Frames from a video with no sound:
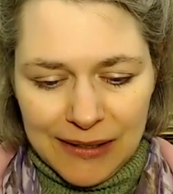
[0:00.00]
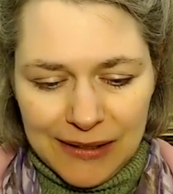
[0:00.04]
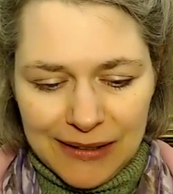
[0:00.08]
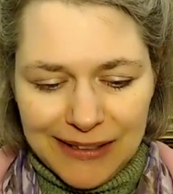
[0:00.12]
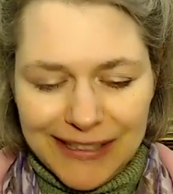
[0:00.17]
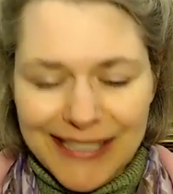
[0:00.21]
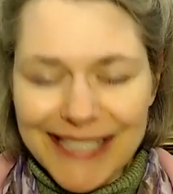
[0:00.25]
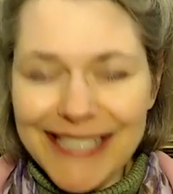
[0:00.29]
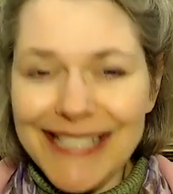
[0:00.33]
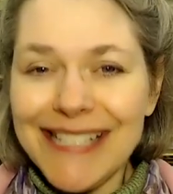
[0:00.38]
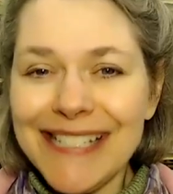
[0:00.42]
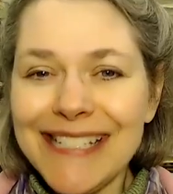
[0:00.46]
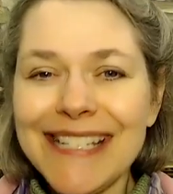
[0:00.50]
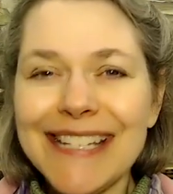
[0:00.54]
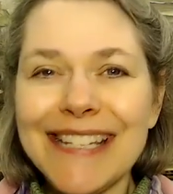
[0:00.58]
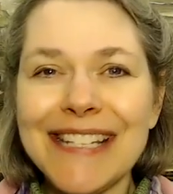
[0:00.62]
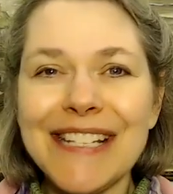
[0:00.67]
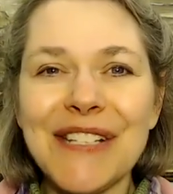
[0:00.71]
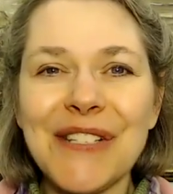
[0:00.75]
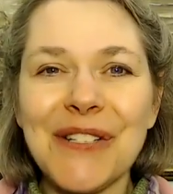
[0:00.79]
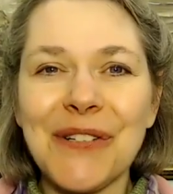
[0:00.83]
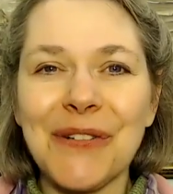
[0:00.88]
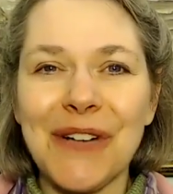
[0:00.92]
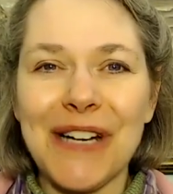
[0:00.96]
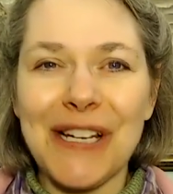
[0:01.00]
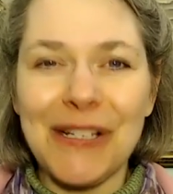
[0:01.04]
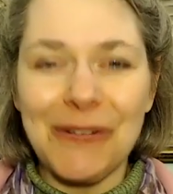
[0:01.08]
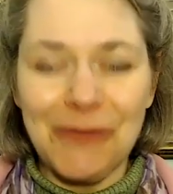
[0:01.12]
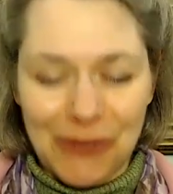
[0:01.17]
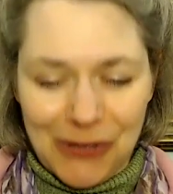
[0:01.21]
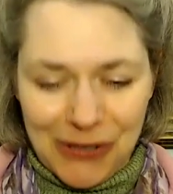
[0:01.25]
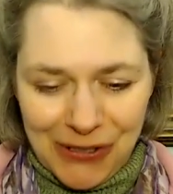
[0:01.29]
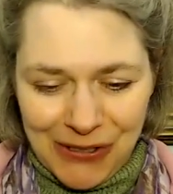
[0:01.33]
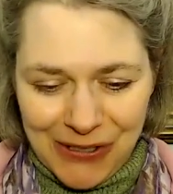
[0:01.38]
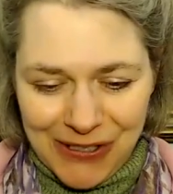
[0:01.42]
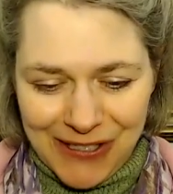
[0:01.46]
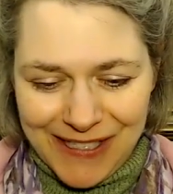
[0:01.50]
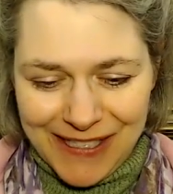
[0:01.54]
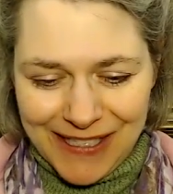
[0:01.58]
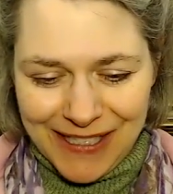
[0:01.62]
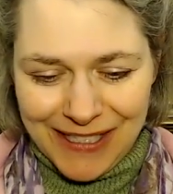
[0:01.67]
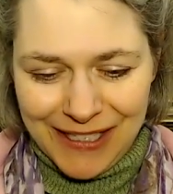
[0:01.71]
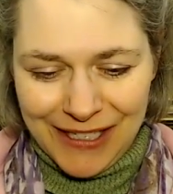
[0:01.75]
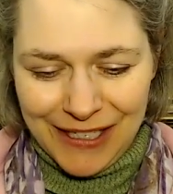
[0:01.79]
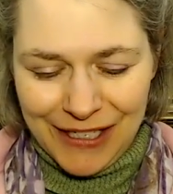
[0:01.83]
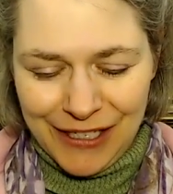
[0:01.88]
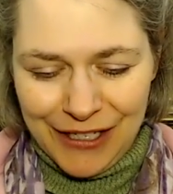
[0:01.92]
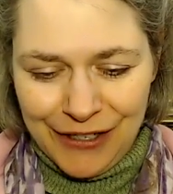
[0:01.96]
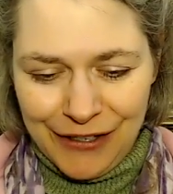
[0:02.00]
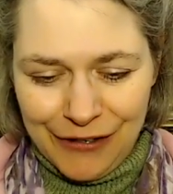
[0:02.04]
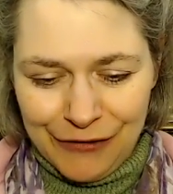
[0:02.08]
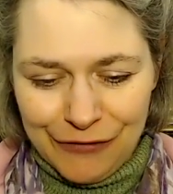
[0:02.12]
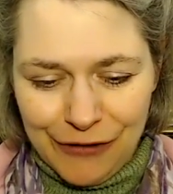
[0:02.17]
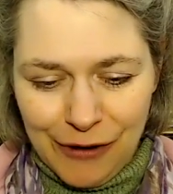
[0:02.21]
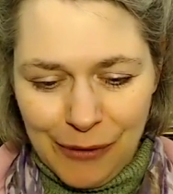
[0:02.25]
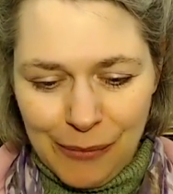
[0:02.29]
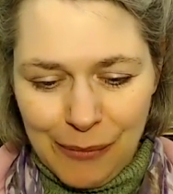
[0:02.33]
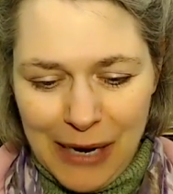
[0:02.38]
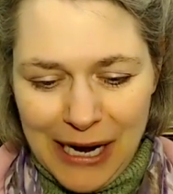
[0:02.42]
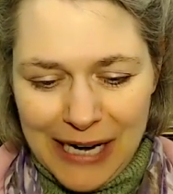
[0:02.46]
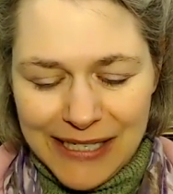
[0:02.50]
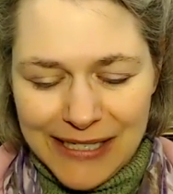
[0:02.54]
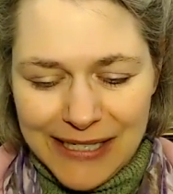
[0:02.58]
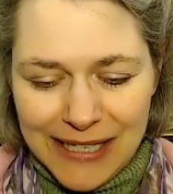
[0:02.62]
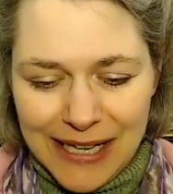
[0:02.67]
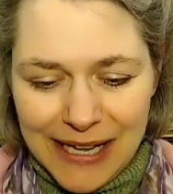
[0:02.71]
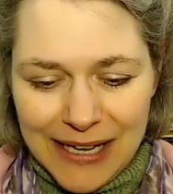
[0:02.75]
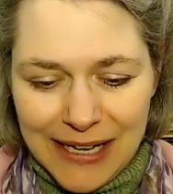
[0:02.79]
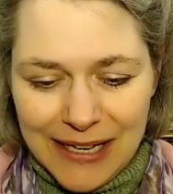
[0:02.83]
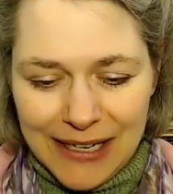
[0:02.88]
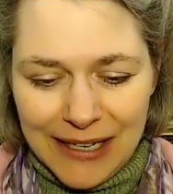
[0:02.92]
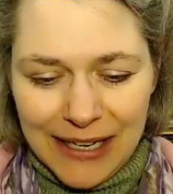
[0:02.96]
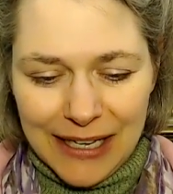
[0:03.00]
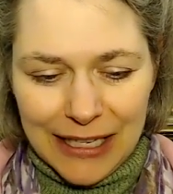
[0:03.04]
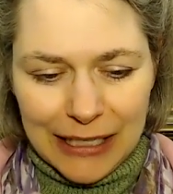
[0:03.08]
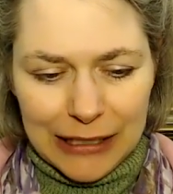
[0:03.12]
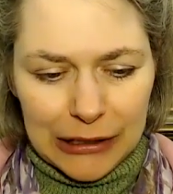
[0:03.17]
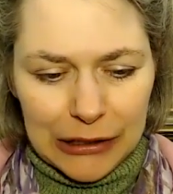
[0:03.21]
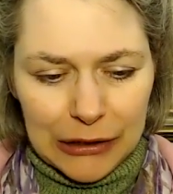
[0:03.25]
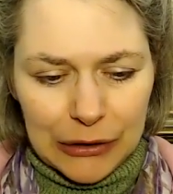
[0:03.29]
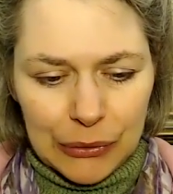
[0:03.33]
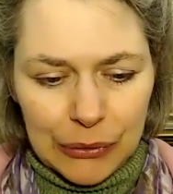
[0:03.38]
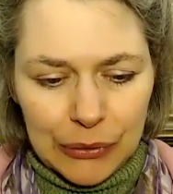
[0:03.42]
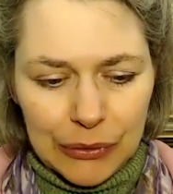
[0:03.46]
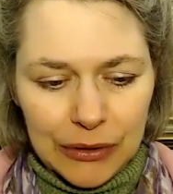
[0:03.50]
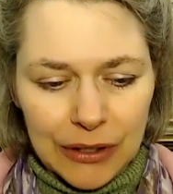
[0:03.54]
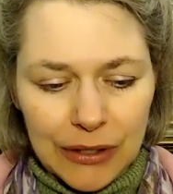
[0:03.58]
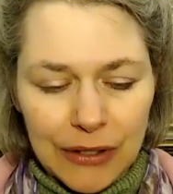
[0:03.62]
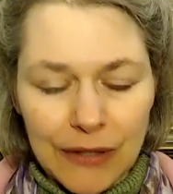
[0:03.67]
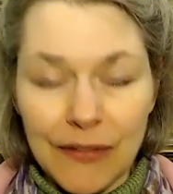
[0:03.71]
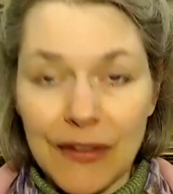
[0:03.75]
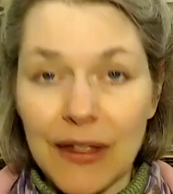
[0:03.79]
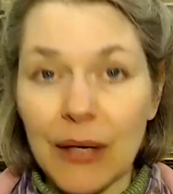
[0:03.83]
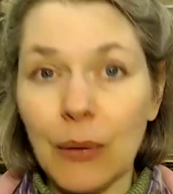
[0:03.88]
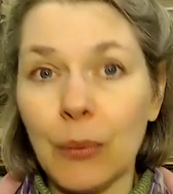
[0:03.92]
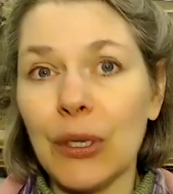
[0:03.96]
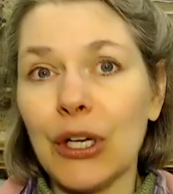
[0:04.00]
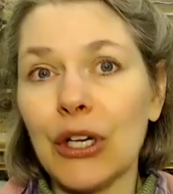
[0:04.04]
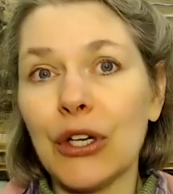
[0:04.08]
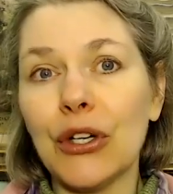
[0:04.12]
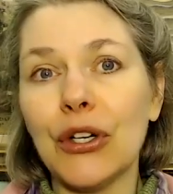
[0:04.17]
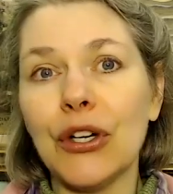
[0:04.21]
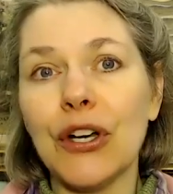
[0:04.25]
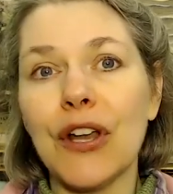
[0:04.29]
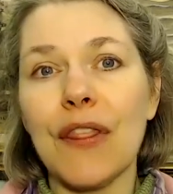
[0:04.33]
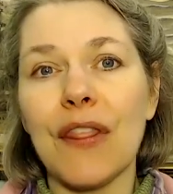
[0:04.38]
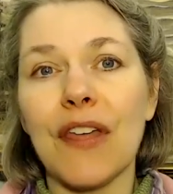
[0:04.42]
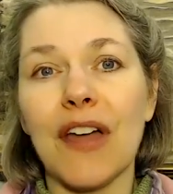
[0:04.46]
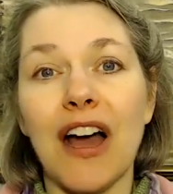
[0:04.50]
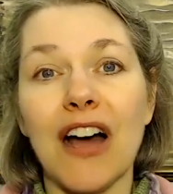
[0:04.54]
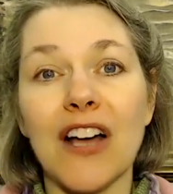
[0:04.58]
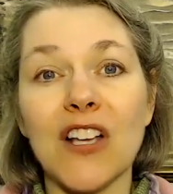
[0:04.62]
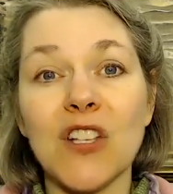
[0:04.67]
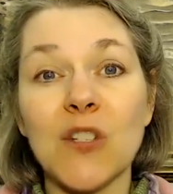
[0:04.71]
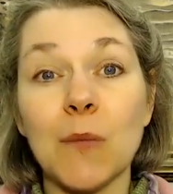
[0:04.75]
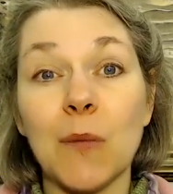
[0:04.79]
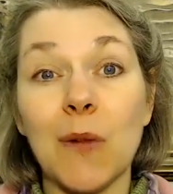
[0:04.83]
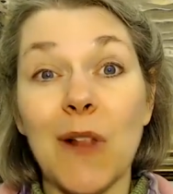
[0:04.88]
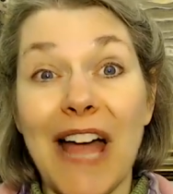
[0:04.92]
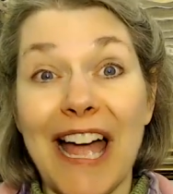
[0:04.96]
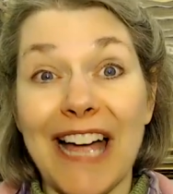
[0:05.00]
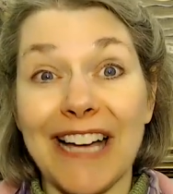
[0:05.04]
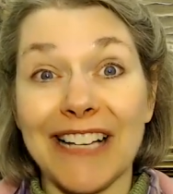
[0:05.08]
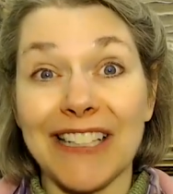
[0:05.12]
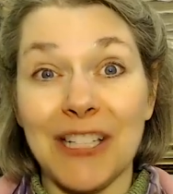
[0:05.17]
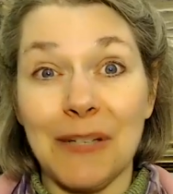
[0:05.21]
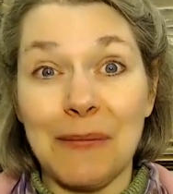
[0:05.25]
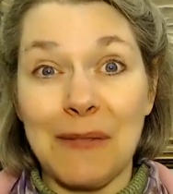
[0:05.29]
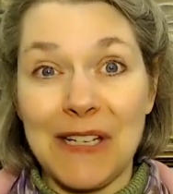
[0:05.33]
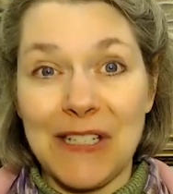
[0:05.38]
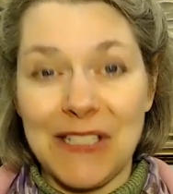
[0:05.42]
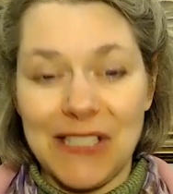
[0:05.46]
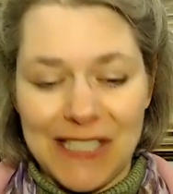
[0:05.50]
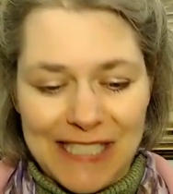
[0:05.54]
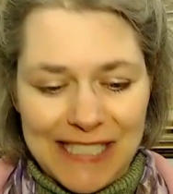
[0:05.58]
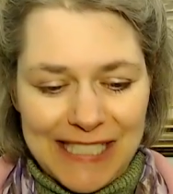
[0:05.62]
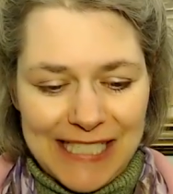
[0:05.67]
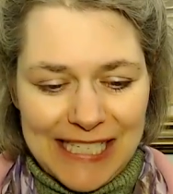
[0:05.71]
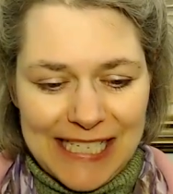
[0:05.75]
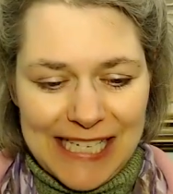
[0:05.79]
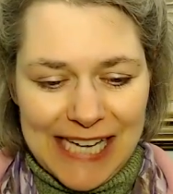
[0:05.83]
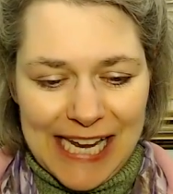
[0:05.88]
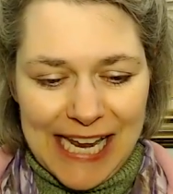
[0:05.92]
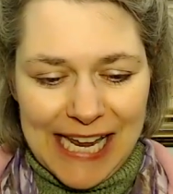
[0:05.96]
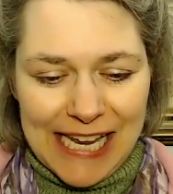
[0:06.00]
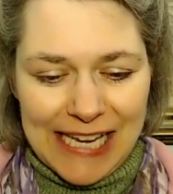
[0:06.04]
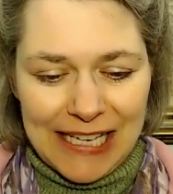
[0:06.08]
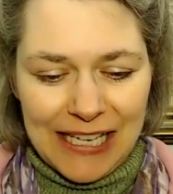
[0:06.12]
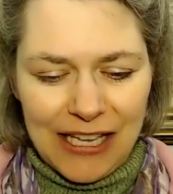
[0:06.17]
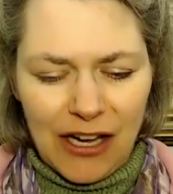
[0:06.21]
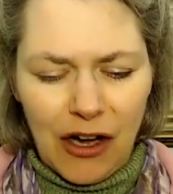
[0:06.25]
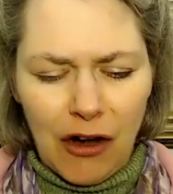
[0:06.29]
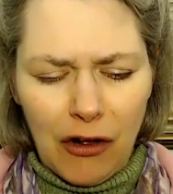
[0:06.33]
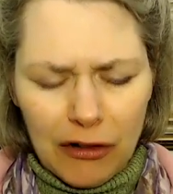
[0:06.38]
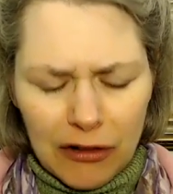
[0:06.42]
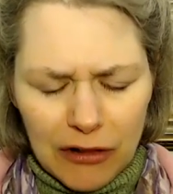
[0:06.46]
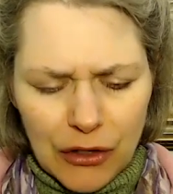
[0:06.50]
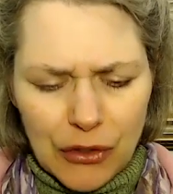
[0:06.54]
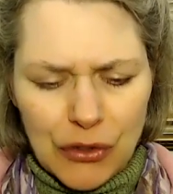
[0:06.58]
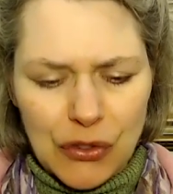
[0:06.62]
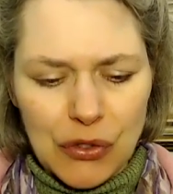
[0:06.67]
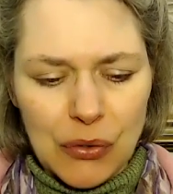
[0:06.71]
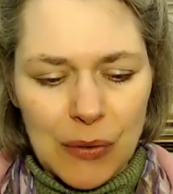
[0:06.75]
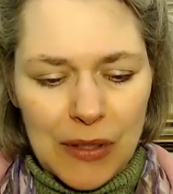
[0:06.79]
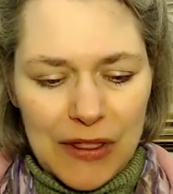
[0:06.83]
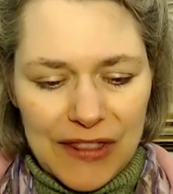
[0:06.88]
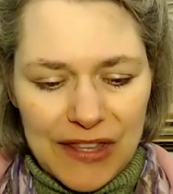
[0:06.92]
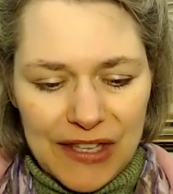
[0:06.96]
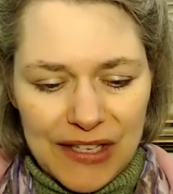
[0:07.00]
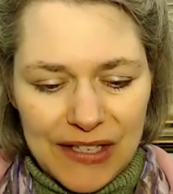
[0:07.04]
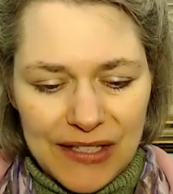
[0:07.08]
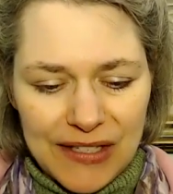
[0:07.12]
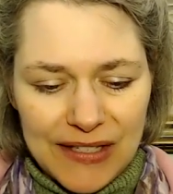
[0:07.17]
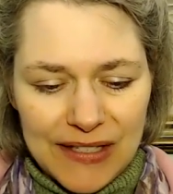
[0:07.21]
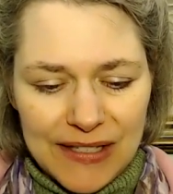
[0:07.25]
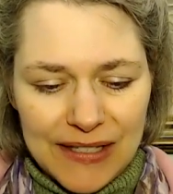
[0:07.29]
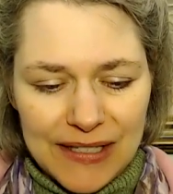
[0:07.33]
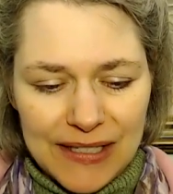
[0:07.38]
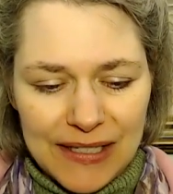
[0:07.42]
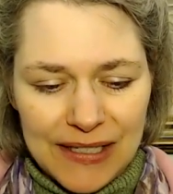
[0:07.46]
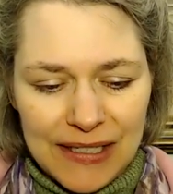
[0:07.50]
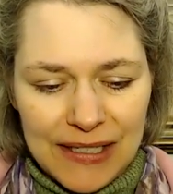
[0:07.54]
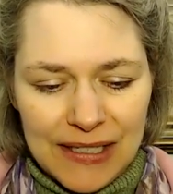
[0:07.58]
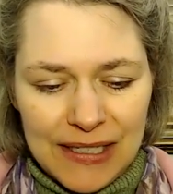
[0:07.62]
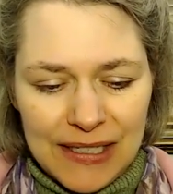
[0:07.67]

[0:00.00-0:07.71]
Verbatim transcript: listen to these great words from Isaiah and Luke that we heard in the gospel acclamation today. And I'll close with this